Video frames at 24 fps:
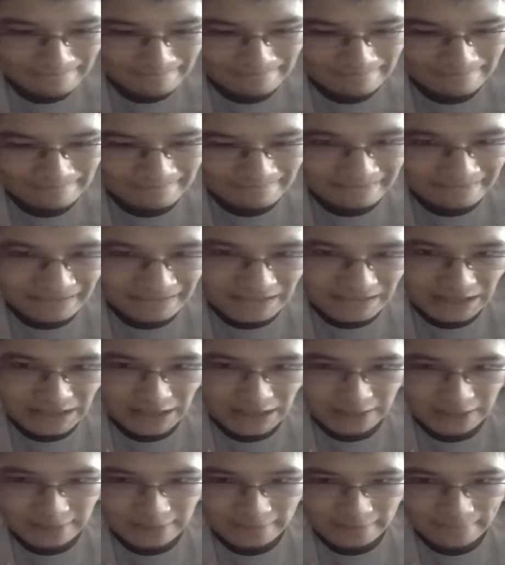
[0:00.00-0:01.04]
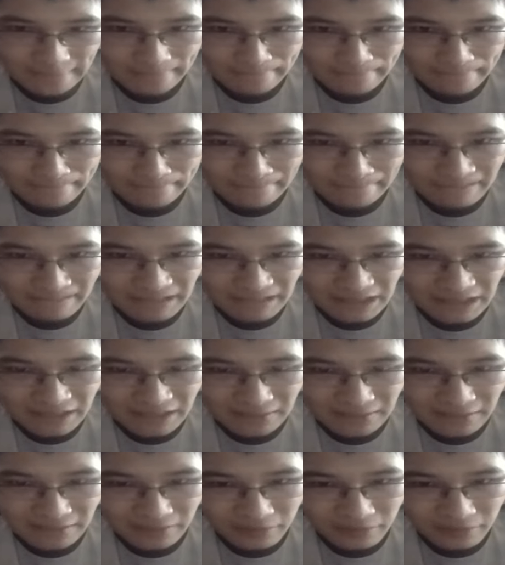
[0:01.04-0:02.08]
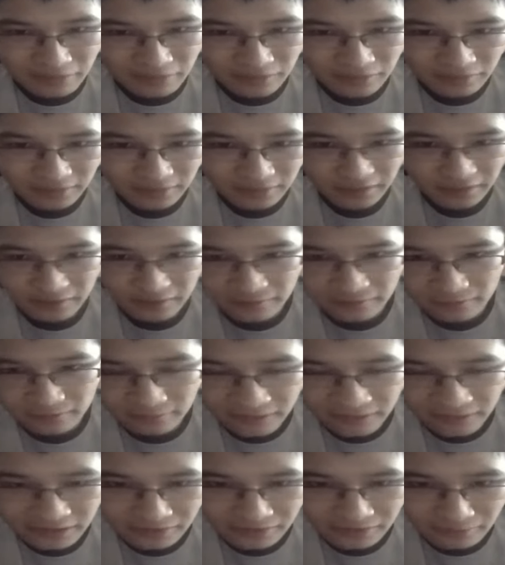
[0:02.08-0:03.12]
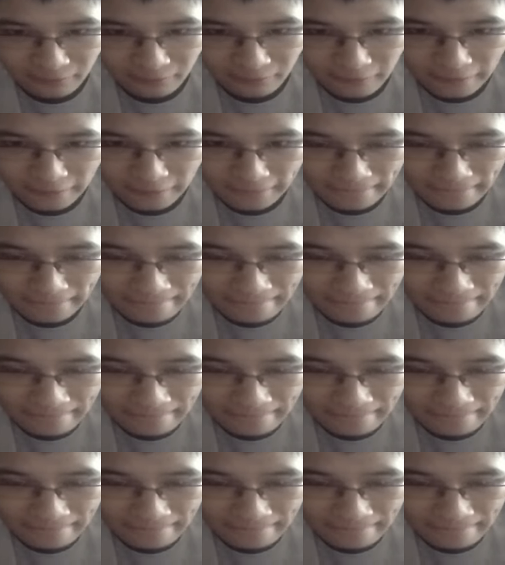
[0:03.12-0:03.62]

that the majority of the reason why